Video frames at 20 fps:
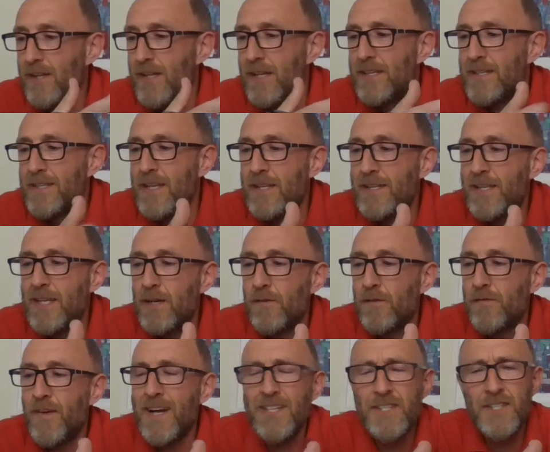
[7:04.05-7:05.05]
Is it Neil
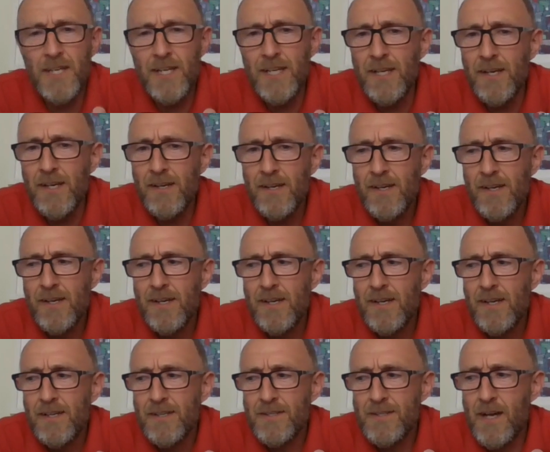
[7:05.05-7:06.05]
Fashy?
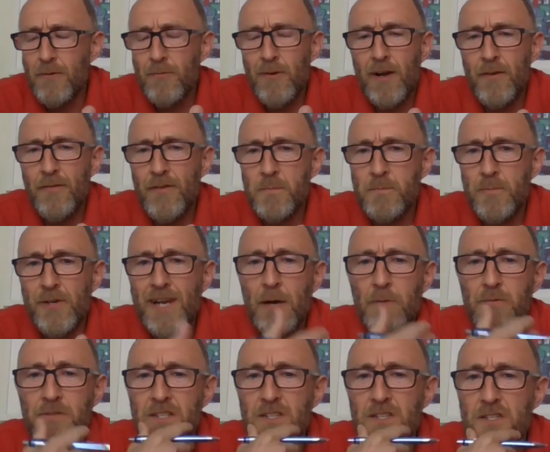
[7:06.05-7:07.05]
Is that right? Have I
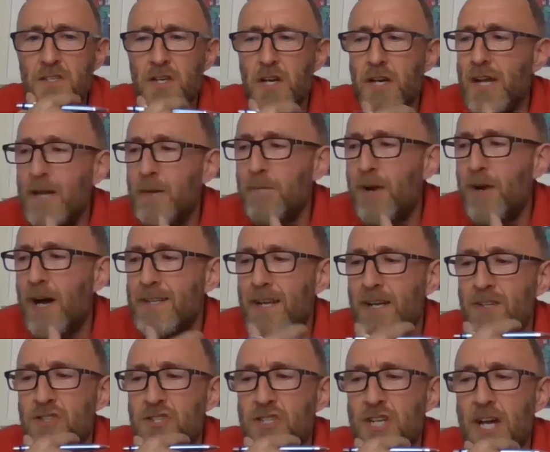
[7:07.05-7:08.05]
pronounced his surname right?
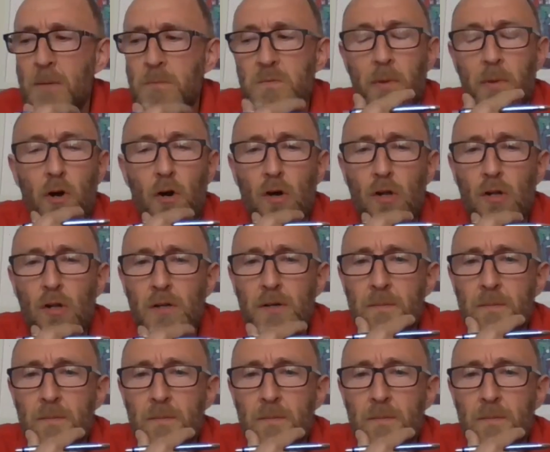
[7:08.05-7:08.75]
And James Ball.